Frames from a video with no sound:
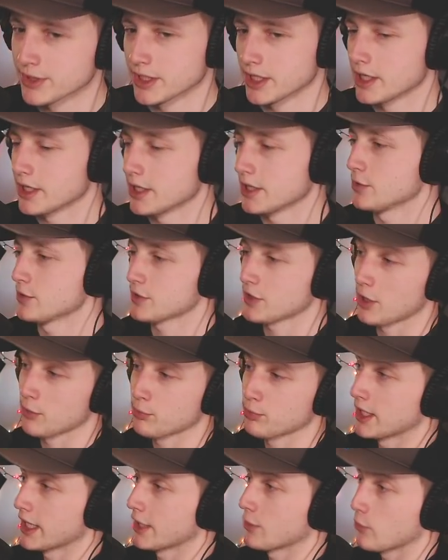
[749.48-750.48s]
then you start
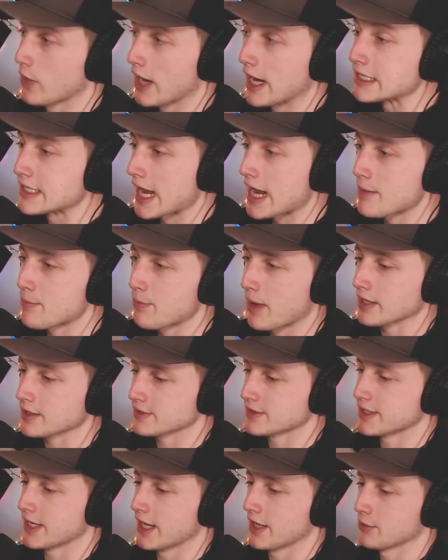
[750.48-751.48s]
playing ranked Apex
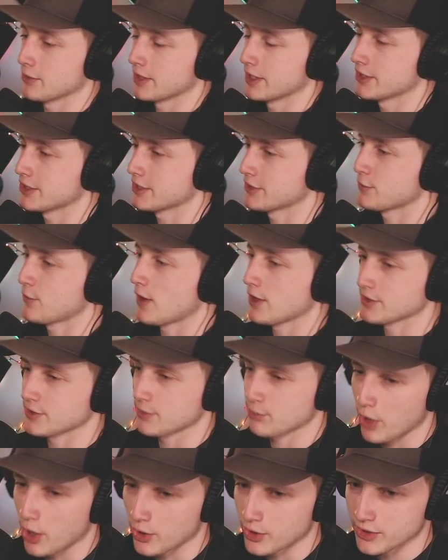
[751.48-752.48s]
together and it just falls
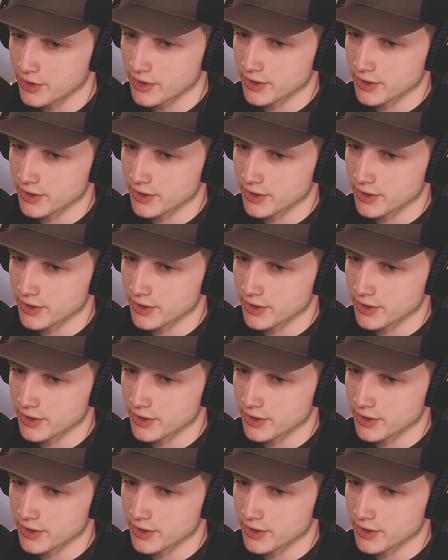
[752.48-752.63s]
apart.